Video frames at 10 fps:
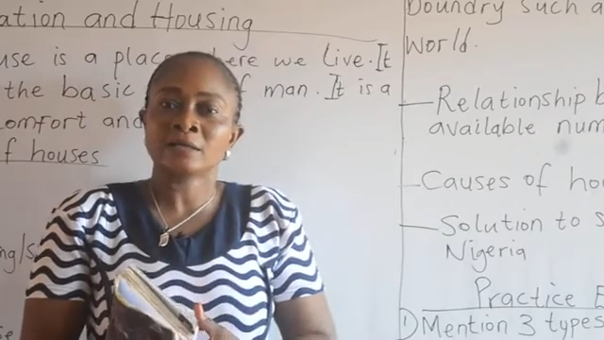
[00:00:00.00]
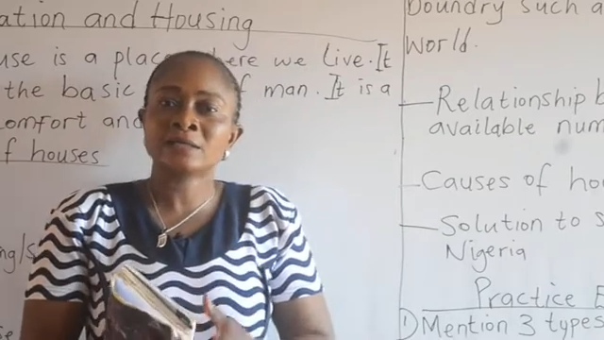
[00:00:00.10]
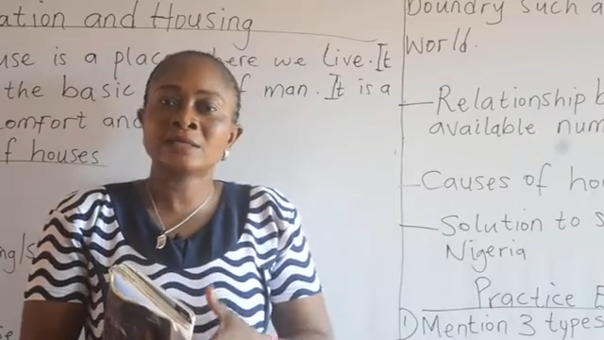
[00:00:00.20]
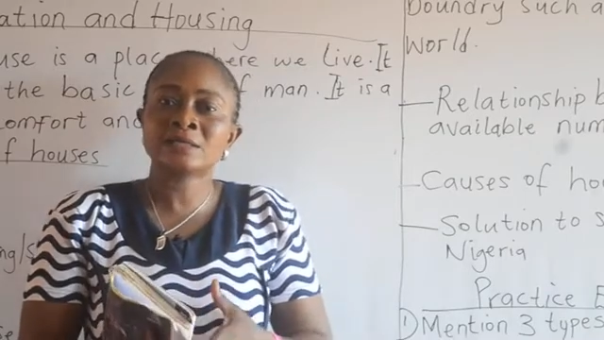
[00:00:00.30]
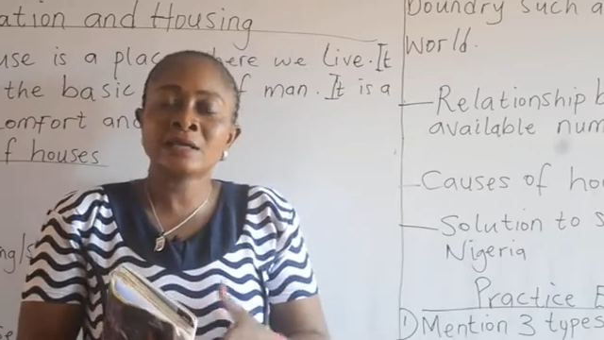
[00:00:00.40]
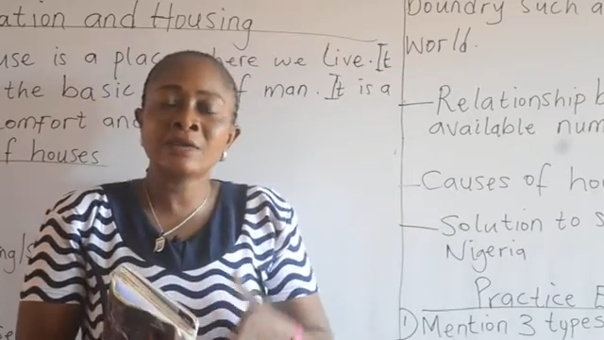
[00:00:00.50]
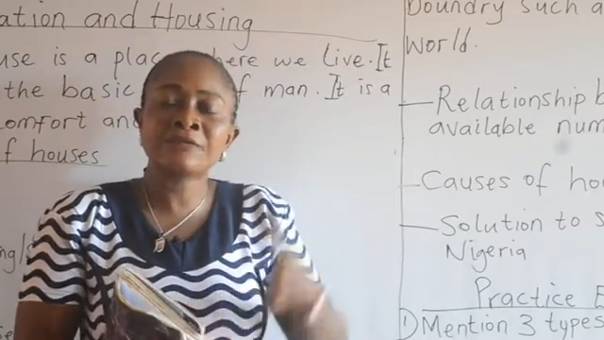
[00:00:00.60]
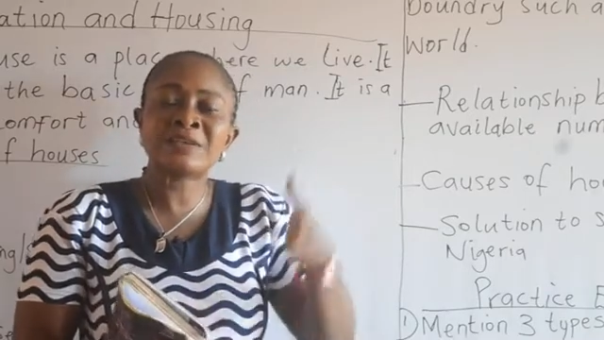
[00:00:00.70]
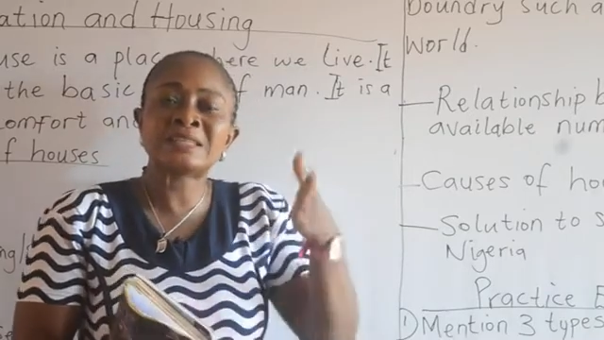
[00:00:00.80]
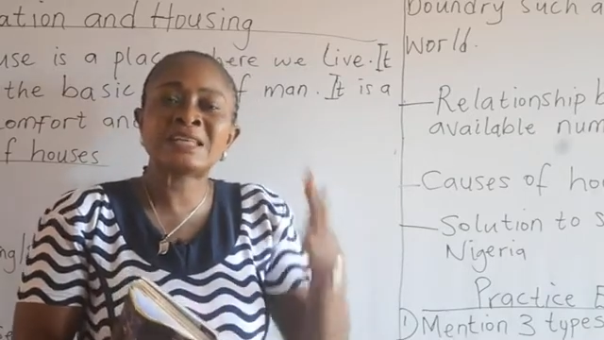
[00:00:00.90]
if
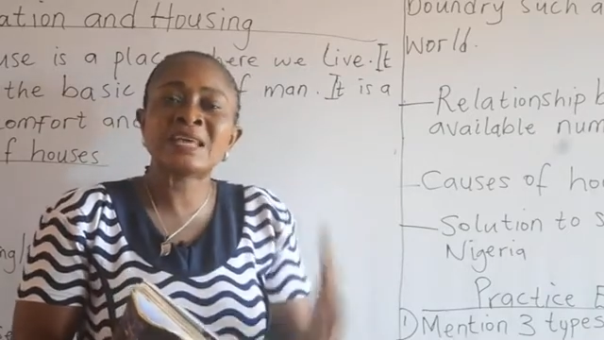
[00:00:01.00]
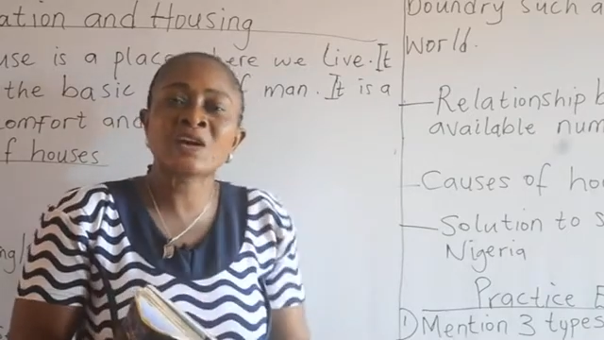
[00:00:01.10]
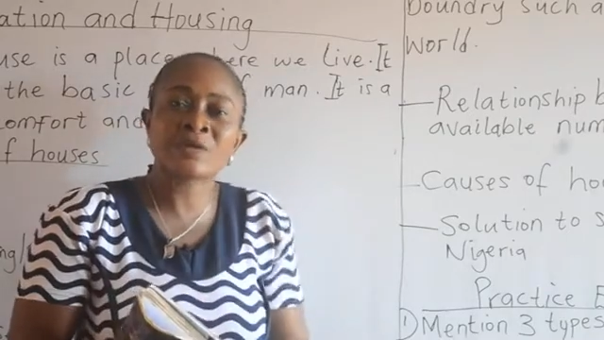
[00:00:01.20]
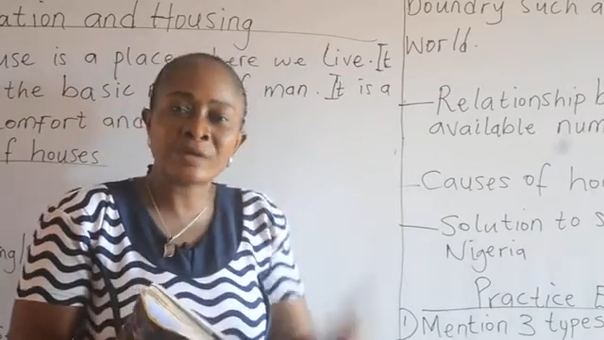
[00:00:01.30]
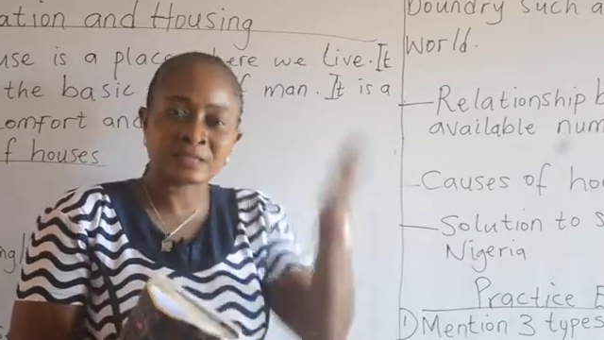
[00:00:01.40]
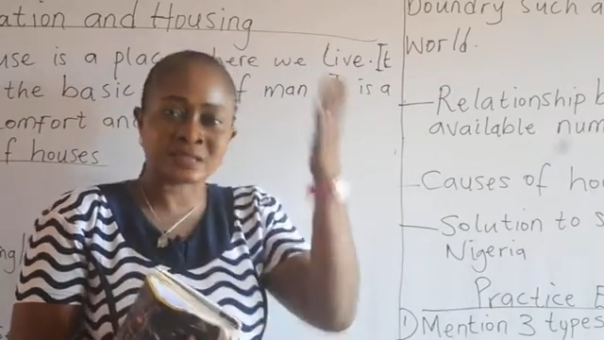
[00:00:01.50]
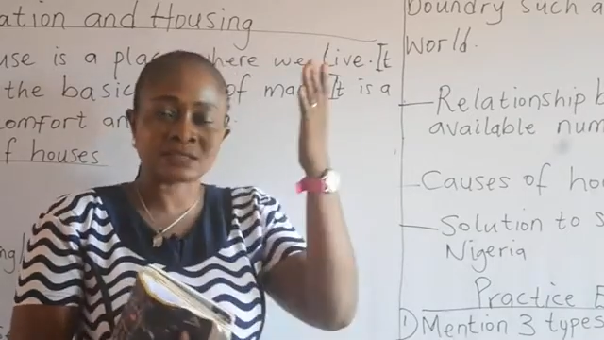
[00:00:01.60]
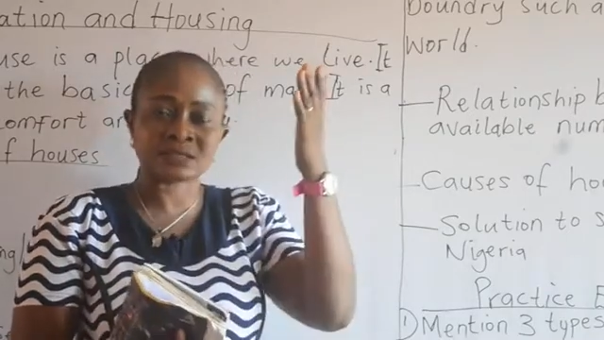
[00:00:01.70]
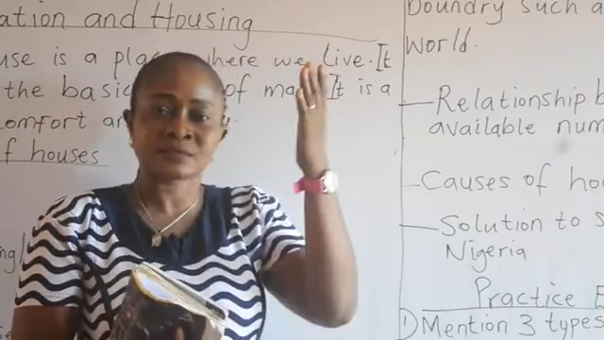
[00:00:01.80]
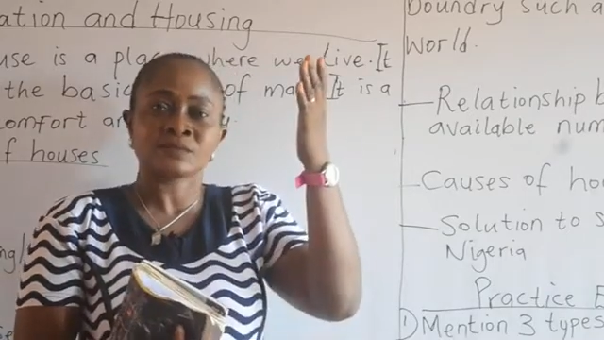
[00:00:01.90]
it
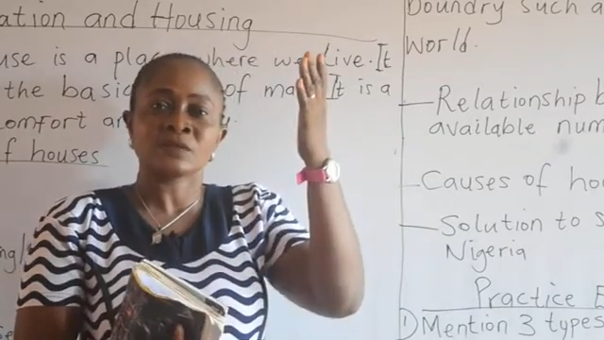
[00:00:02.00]
increases,